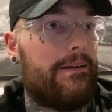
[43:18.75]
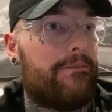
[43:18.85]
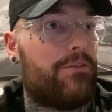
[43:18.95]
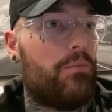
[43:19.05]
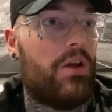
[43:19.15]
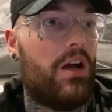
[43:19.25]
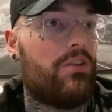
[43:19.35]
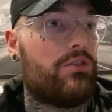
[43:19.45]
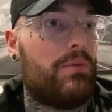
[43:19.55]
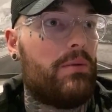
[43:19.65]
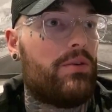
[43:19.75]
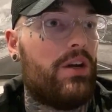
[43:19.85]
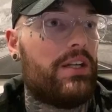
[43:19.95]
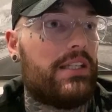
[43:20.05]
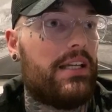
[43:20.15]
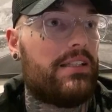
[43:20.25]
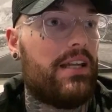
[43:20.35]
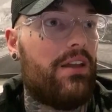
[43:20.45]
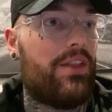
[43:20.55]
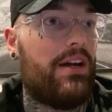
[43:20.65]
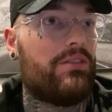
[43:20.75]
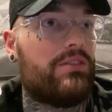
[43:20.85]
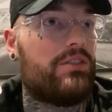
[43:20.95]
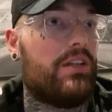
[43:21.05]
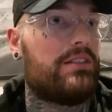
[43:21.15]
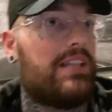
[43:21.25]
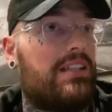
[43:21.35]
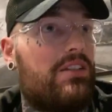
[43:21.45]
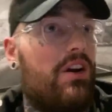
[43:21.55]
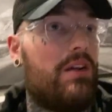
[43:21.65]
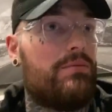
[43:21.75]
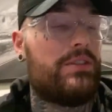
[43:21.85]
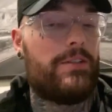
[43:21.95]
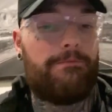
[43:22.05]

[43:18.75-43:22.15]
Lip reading: from like 100 people dying a day to now 1,000, so that's 10 times.